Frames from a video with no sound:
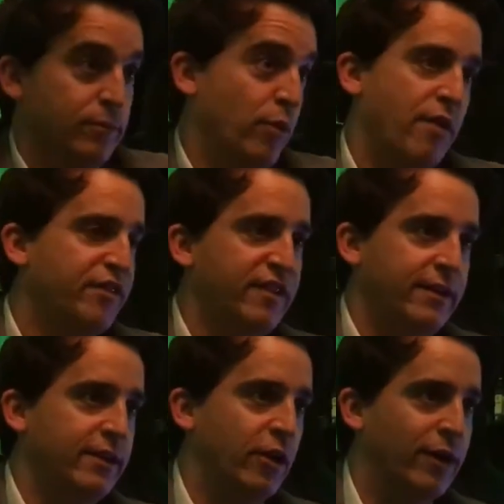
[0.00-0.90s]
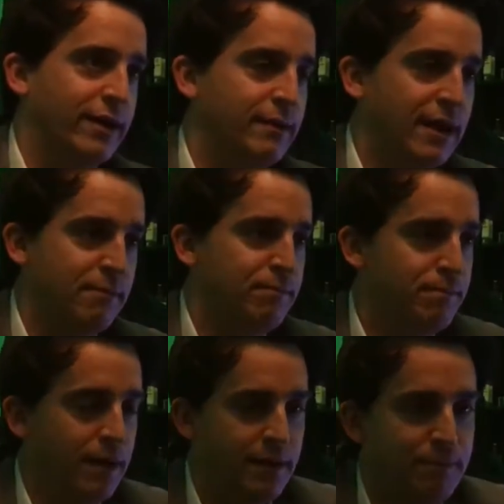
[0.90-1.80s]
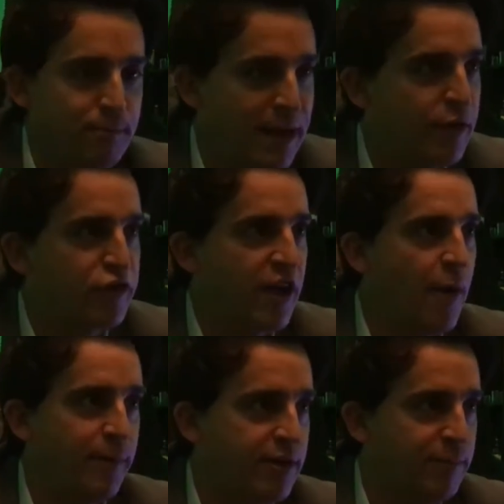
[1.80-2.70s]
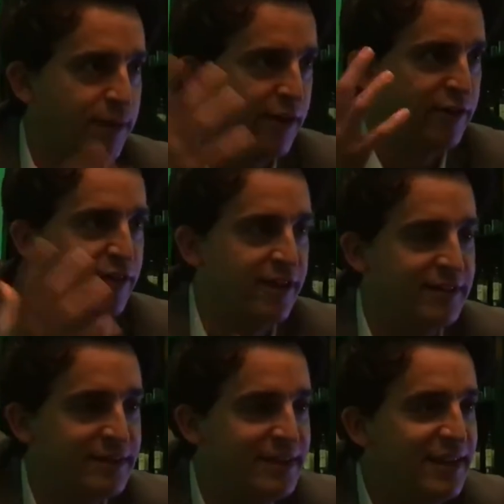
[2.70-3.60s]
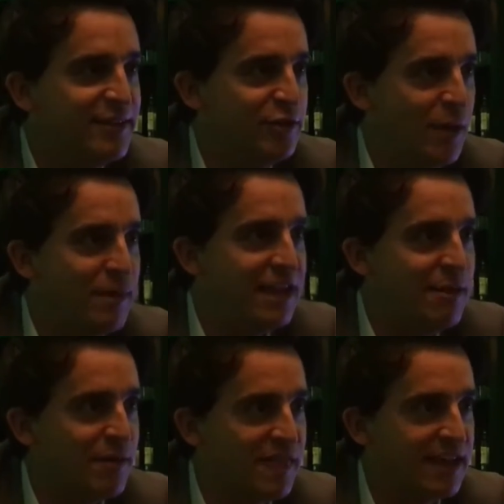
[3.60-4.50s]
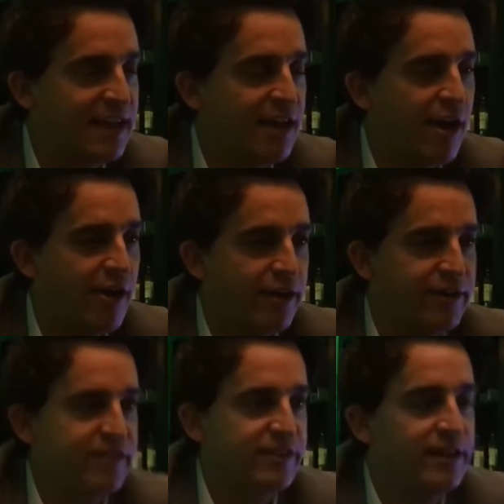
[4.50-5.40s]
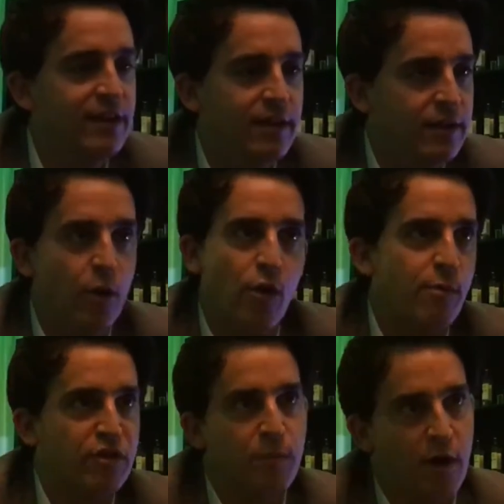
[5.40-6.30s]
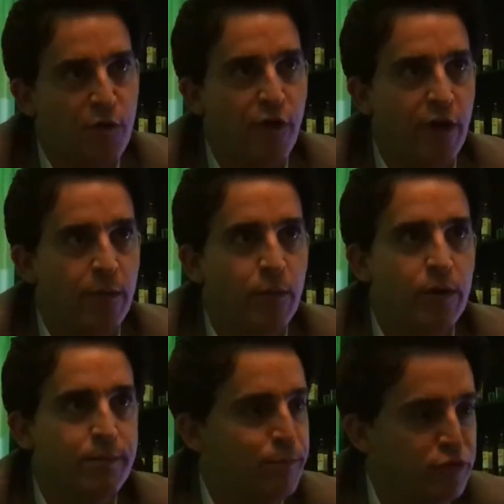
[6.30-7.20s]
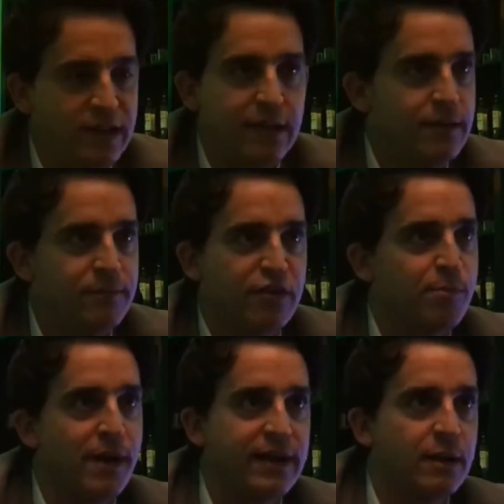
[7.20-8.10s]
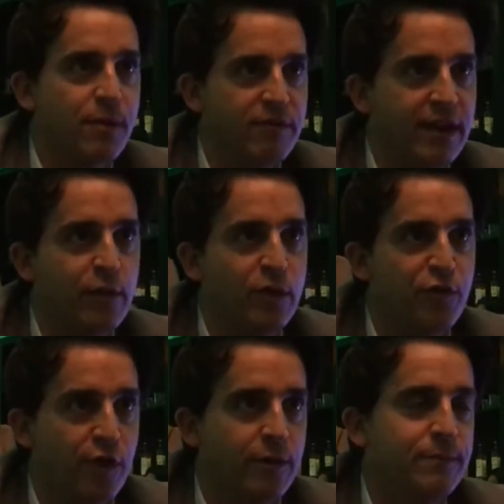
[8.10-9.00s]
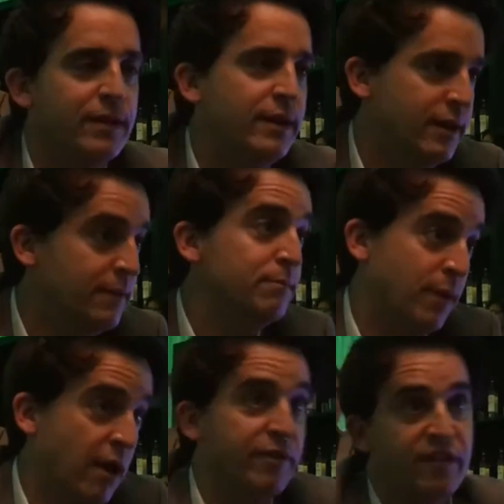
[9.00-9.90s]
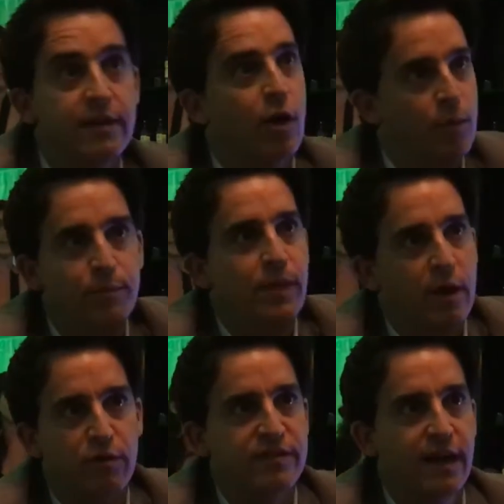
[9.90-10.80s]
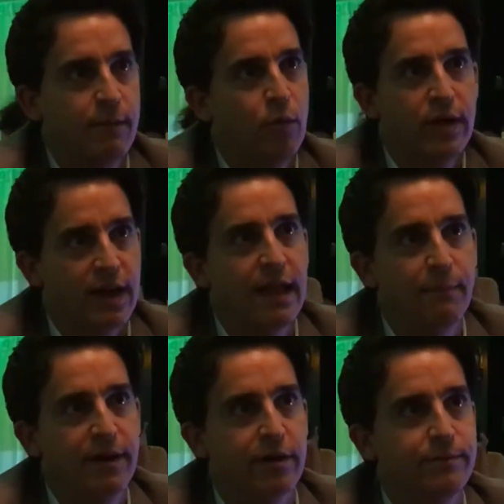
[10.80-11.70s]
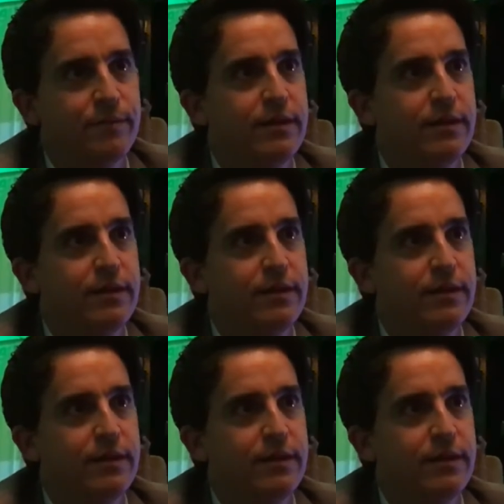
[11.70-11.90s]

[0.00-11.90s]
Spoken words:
We're obviously a microscopic compared to the behemoth that KKR is. We're a much smaller firm. We're a boutique investment banking and private equity firm, but obviously hope that over time we'll get a lot bigger.